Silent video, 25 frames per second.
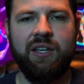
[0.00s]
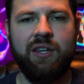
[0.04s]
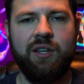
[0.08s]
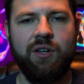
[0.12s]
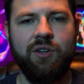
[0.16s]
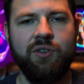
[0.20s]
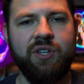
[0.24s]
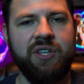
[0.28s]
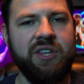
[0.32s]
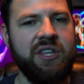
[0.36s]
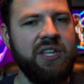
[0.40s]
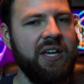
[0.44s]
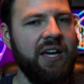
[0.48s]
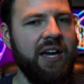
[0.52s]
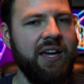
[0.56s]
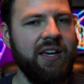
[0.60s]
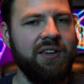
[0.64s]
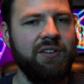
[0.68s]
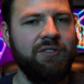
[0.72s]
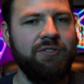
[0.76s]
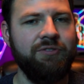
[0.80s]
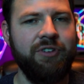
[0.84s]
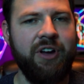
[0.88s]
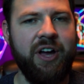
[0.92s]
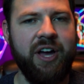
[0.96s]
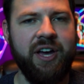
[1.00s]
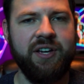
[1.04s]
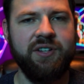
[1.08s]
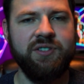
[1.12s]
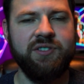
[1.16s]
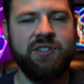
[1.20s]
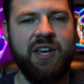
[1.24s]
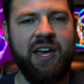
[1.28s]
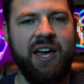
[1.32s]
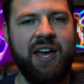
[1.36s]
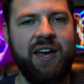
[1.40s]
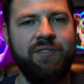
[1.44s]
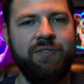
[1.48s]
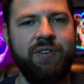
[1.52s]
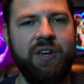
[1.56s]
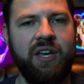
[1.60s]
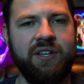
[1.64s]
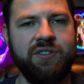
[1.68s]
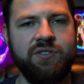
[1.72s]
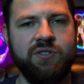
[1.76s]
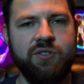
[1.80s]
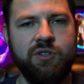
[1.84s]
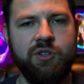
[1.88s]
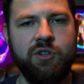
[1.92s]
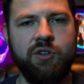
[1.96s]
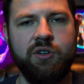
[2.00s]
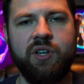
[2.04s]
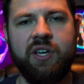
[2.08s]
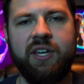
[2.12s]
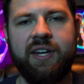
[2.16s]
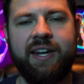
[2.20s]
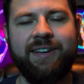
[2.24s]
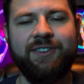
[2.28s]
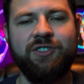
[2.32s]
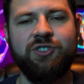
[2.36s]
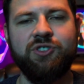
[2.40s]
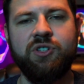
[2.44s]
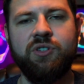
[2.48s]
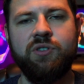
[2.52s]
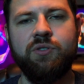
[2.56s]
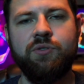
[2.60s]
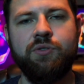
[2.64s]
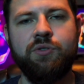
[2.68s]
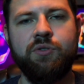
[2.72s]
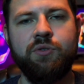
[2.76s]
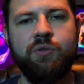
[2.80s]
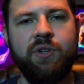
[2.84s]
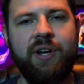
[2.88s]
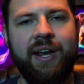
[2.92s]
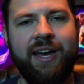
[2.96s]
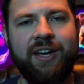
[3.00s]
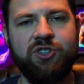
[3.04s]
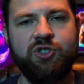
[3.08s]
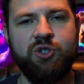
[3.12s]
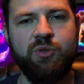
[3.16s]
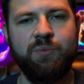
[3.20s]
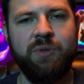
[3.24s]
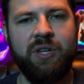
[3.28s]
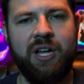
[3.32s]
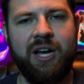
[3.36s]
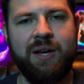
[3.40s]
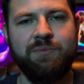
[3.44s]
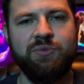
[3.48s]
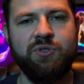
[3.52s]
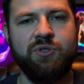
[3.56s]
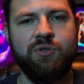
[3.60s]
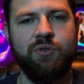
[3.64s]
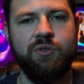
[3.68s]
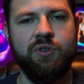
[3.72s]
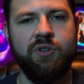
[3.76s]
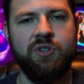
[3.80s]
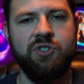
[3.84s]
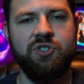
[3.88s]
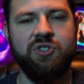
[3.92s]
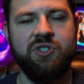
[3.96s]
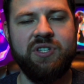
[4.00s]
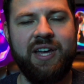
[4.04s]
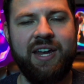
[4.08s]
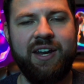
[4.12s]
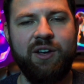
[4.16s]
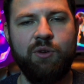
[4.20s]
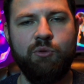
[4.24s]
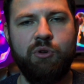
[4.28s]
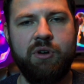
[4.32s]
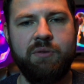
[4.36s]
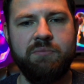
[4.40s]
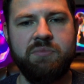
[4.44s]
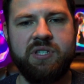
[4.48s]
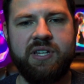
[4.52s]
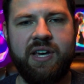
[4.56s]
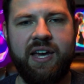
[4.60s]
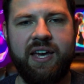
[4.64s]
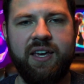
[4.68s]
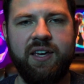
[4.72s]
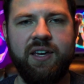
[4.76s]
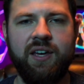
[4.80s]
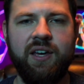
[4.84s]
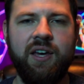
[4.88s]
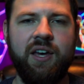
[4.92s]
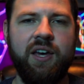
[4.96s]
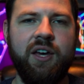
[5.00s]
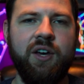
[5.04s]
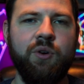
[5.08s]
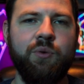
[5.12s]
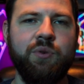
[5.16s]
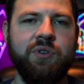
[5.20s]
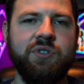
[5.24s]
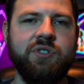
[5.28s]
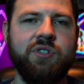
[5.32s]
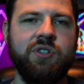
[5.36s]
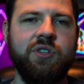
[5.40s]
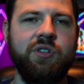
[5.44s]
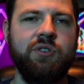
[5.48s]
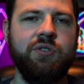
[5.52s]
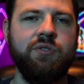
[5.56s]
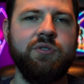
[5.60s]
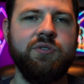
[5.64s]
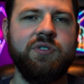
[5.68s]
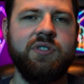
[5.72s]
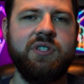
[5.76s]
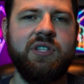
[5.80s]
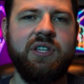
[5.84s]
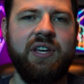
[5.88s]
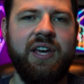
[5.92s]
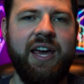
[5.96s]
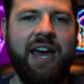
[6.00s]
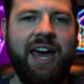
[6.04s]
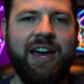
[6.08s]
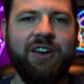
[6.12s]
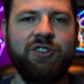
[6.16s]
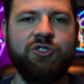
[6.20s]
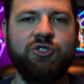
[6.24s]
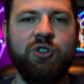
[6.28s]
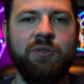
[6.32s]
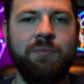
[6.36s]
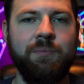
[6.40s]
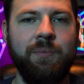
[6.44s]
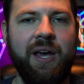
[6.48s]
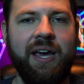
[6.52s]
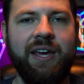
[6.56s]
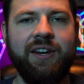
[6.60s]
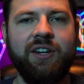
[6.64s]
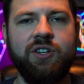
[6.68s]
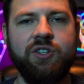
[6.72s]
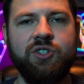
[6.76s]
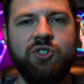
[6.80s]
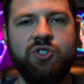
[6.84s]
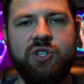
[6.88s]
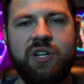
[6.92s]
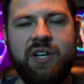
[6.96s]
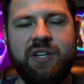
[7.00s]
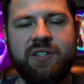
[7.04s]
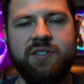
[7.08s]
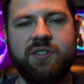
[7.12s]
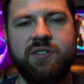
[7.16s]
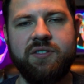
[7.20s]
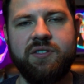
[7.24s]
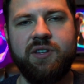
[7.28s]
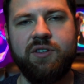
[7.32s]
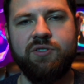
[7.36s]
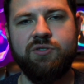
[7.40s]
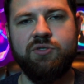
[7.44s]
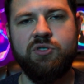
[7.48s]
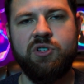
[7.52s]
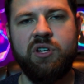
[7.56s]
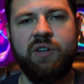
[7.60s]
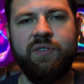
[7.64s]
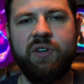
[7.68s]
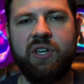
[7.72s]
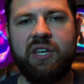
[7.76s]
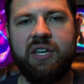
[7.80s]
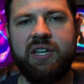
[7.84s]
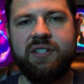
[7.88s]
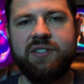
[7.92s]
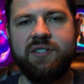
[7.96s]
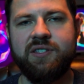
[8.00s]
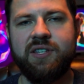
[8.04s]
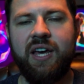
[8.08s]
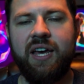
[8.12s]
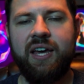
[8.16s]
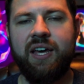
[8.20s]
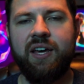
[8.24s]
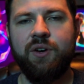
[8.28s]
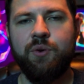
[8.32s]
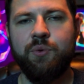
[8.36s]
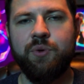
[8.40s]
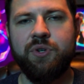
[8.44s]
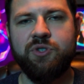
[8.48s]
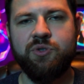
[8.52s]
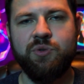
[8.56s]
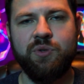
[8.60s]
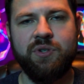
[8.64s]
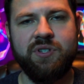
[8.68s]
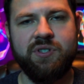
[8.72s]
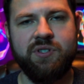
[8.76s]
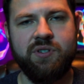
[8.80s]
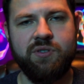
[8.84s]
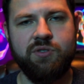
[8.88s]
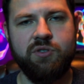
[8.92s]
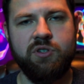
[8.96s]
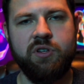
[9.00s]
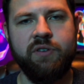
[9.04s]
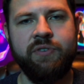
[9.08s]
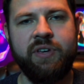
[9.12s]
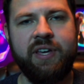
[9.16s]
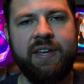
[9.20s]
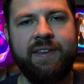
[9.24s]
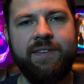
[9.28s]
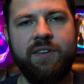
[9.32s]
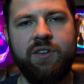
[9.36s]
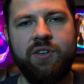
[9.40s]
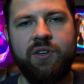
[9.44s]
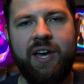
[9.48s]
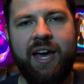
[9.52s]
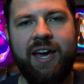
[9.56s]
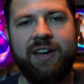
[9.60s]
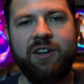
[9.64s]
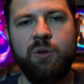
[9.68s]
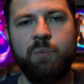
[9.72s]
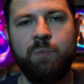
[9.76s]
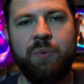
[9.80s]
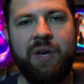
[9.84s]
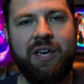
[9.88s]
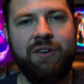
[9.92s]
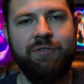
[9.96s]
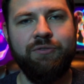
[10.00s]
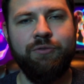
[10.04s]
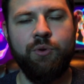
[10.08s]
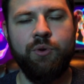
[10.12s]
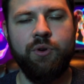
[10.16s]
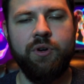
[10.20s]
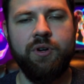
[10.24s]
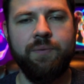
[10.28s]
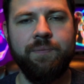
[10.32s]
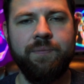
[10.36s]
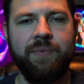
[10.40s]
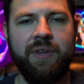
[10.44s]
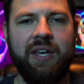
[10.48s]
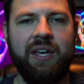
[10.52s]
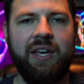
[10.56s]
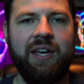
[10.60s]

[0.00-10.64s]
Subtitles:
The only thing I could find to have a secure connection through an Azure Blob Storage static website was to use the Azure Managed SSL certificates, which was a certificate that you had to pay for.